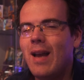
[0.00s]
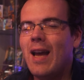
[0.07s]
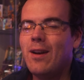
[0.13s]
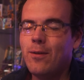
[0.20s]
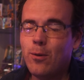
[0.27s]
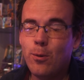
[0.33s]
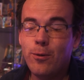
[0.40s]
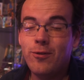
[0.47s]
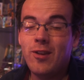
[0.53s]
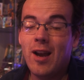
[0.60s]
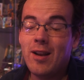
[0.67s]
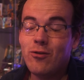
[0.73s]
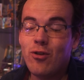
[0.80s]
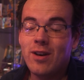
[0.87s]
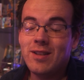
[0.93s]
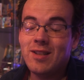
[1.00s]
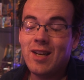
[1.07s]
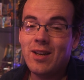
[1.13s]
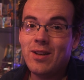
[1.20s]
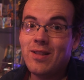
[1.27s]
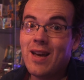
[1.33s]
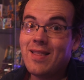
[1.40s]
And of course Dai trying to
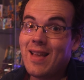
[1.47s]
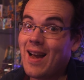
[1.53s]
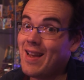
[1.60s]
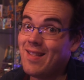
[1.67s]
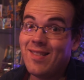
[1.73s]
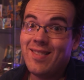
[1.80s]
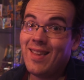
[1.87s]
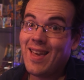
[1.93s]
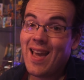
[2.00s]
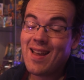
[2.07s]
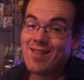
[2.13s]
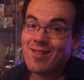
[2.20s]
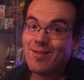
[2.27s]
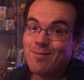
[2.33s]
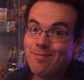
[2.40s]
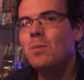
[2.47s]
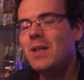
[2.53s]
tell you that that isn't the case.